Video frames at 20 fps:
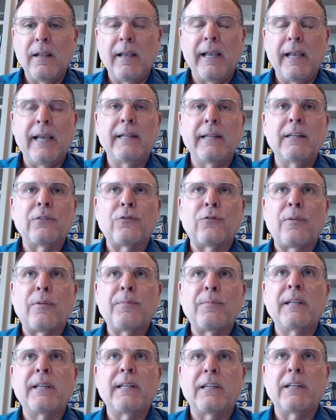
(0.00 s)
And it's
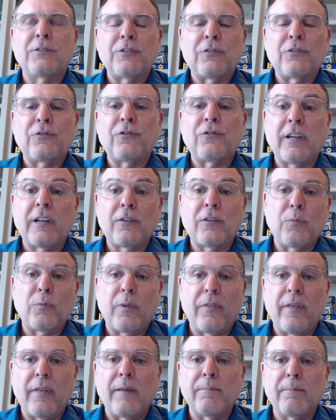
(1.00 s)
something that just sticks
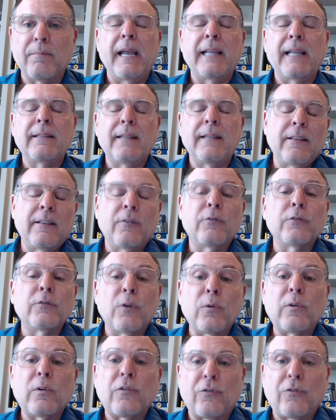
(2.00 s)
with them. And they'll
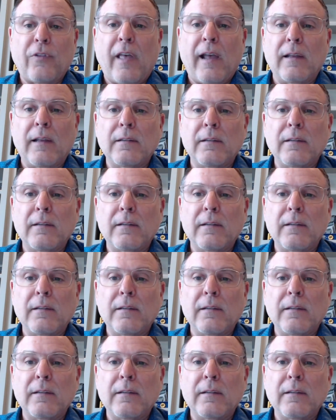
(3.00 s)
notice that.